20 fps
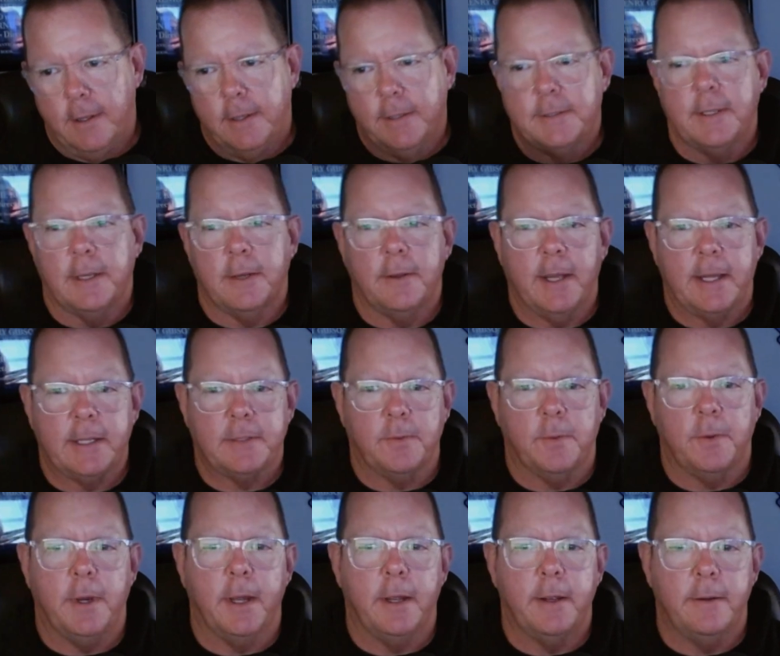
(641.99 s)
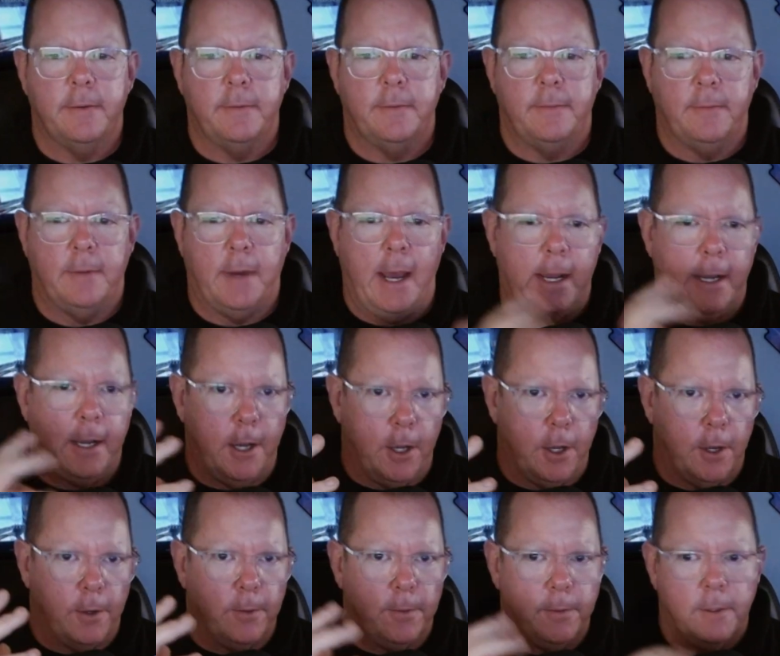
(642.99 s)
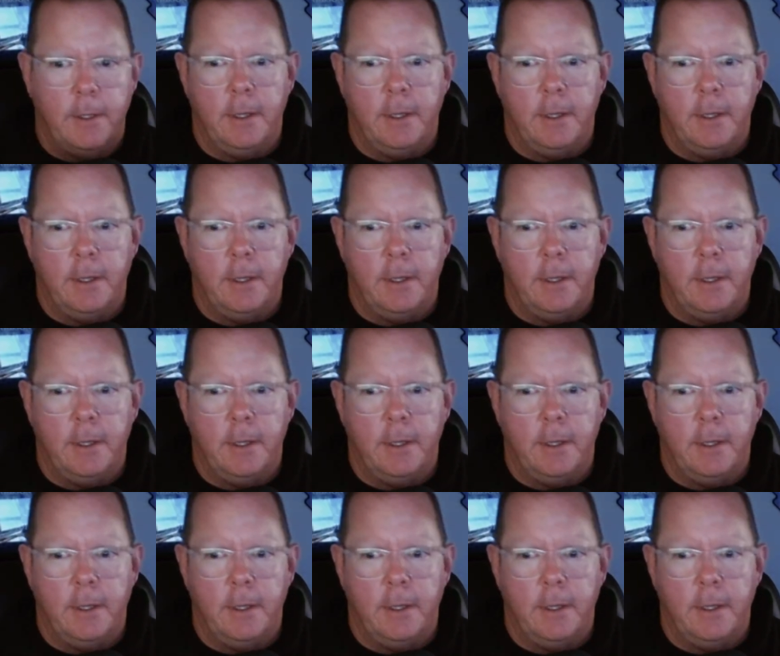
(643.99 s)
so that's what I know.